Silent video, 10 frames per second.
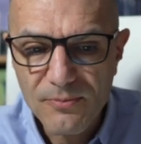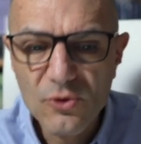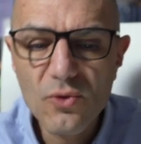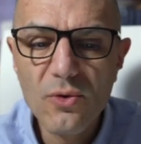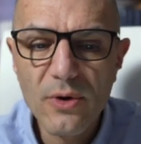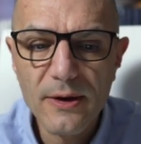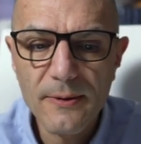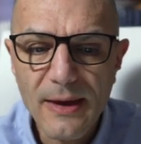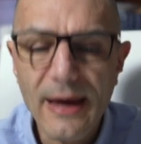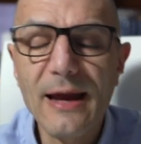
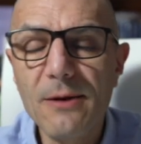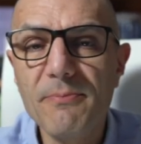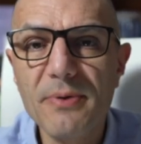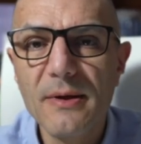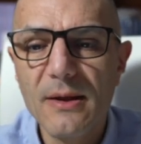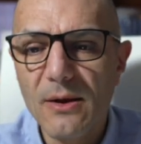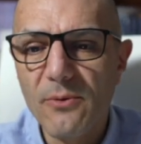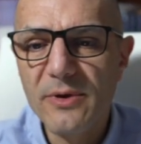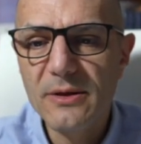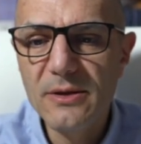to help
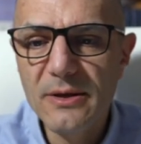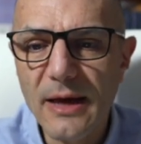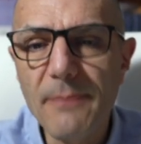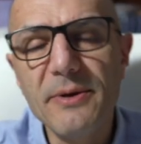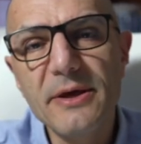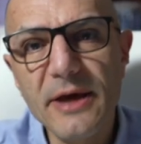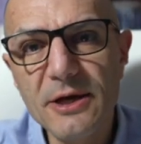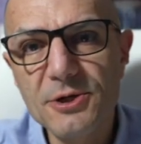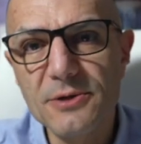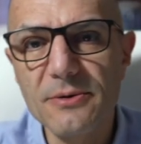with the
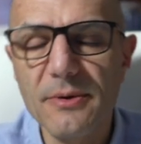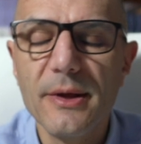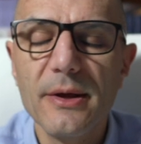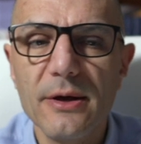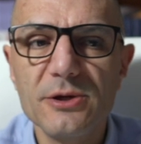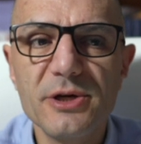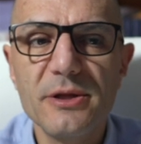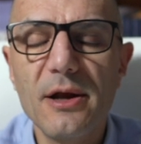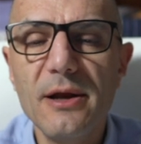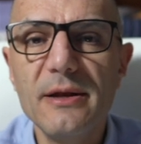application,
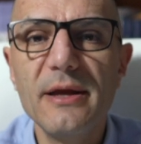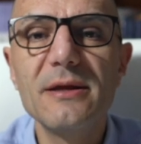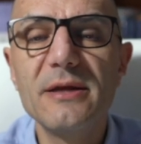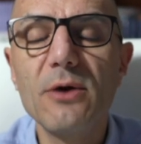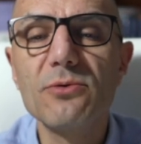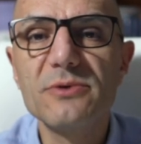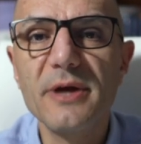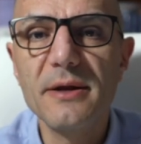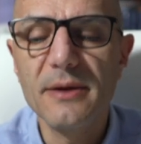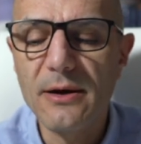generally they
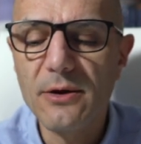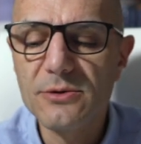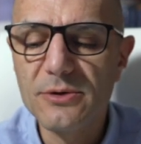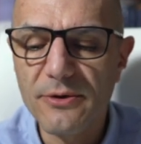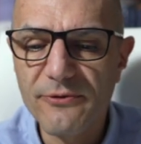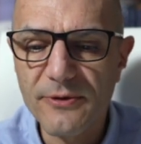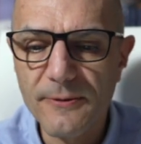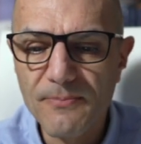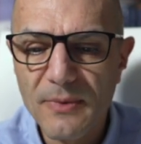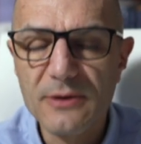contain a lot
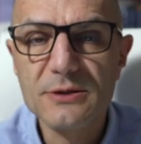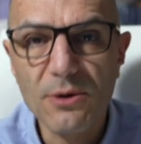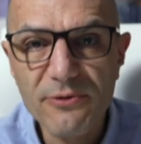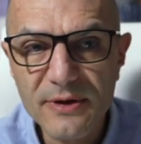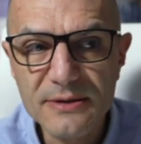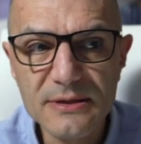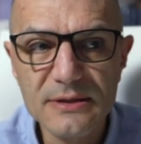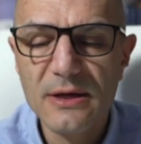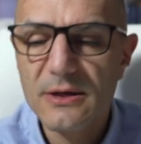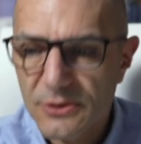of
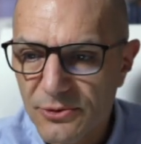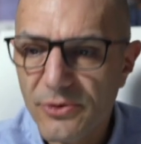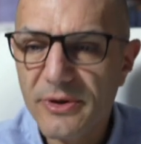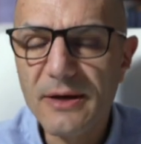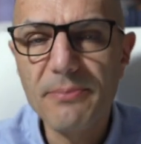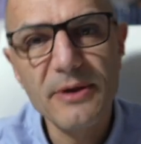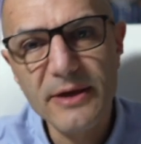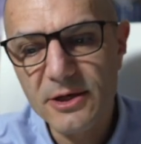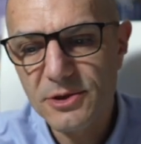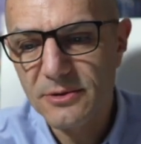solvents, so during
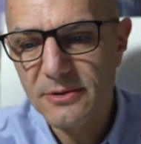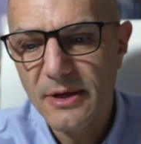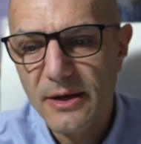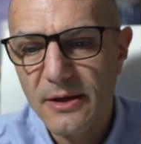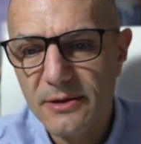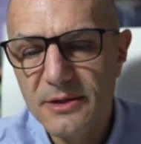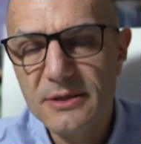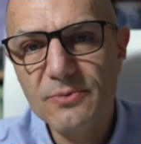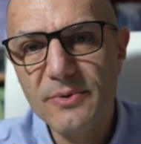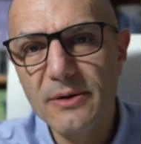application
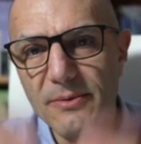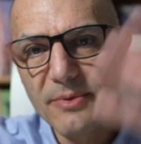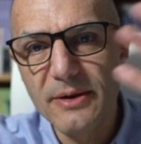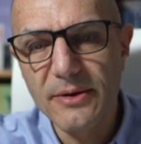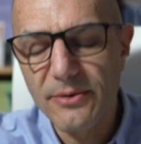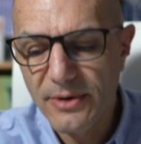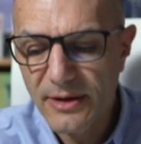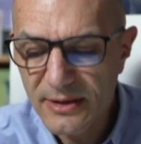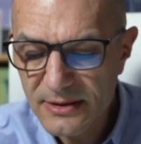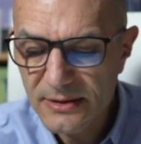this will be
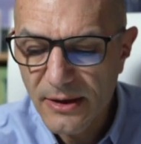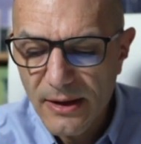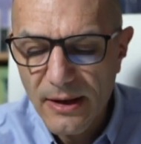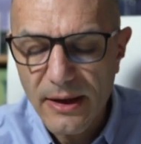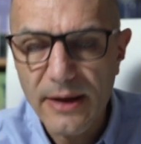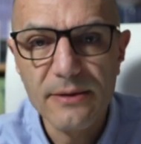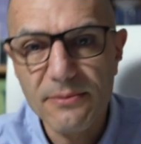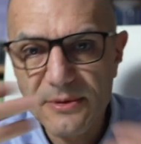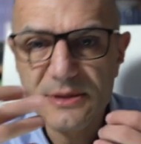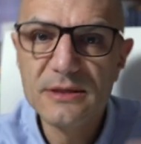released,
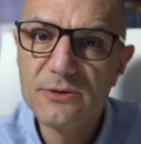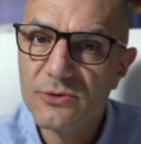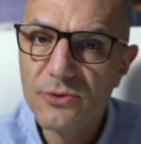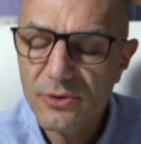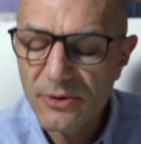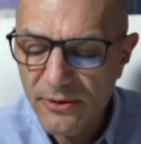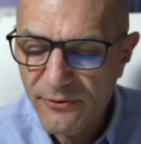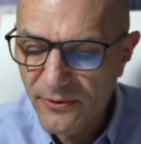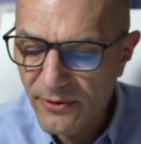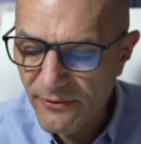and this is not good
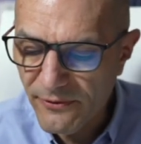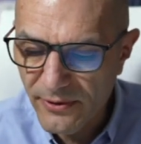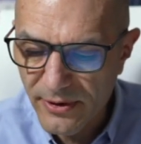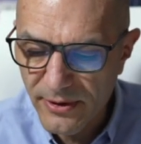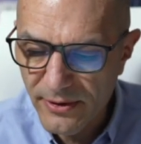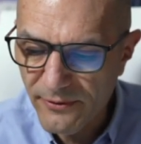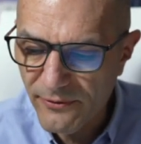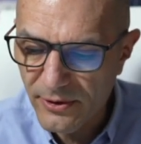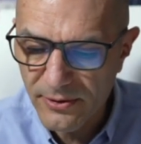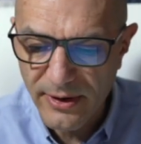
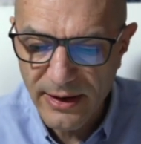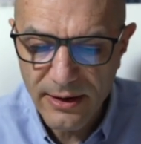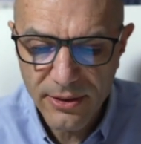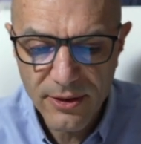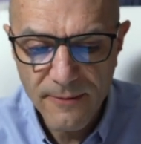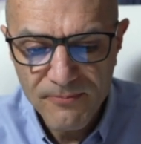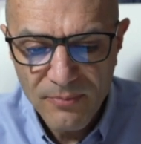for your health.